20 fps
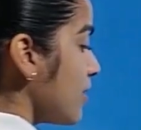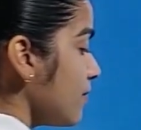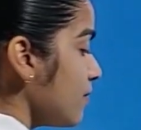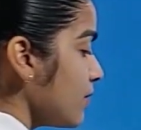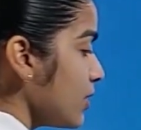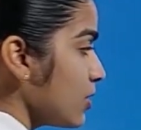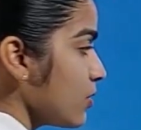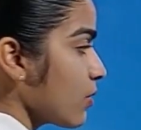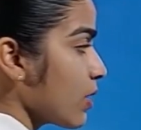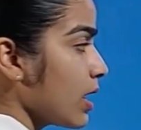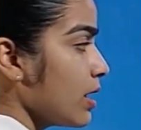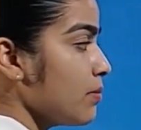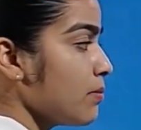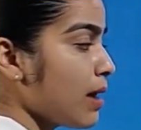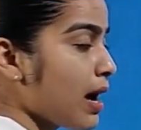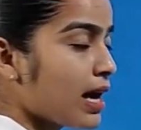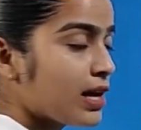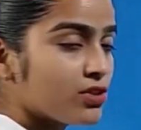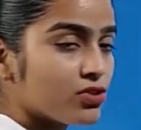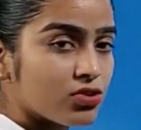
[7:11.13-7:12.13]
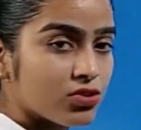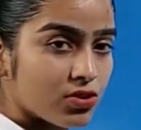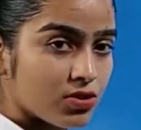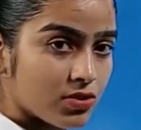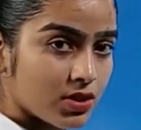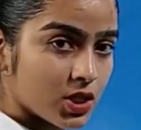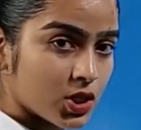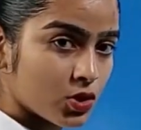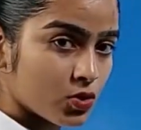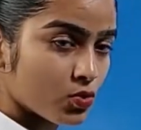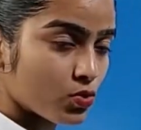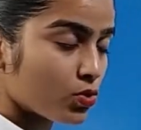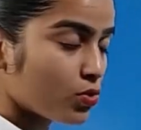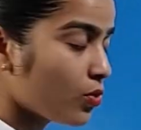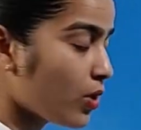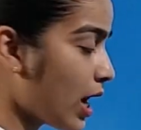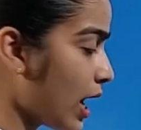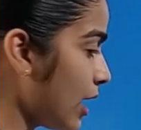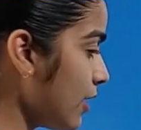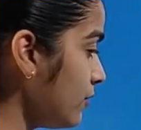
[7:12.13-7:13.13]
way you can match the rest two you
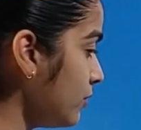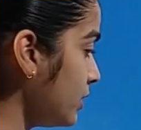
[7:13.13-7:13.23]
have.